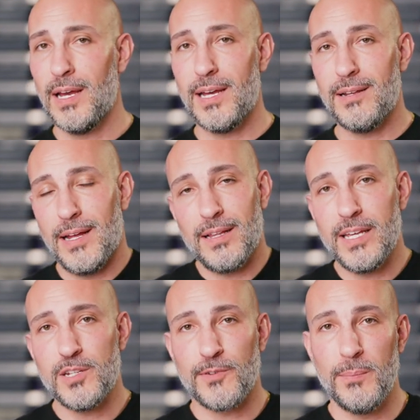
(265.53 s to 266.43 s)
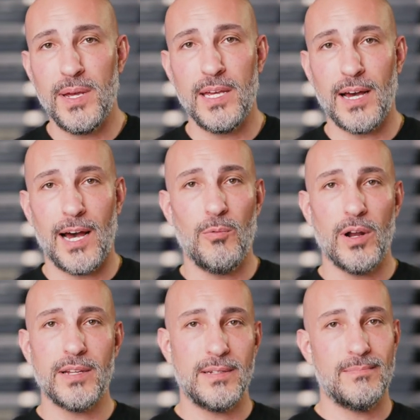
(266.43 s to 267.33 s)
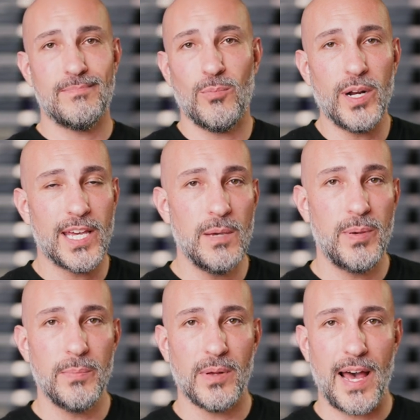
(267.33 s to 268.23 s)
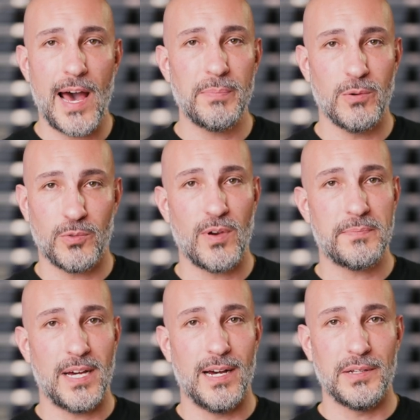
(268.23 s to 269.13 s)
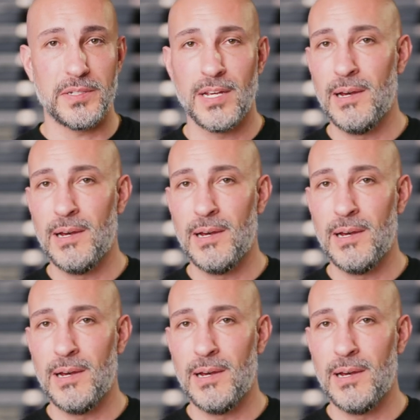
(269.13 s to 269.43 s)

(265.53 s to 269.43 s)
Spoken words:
And at least for me, I want to keep people happy with reptiles.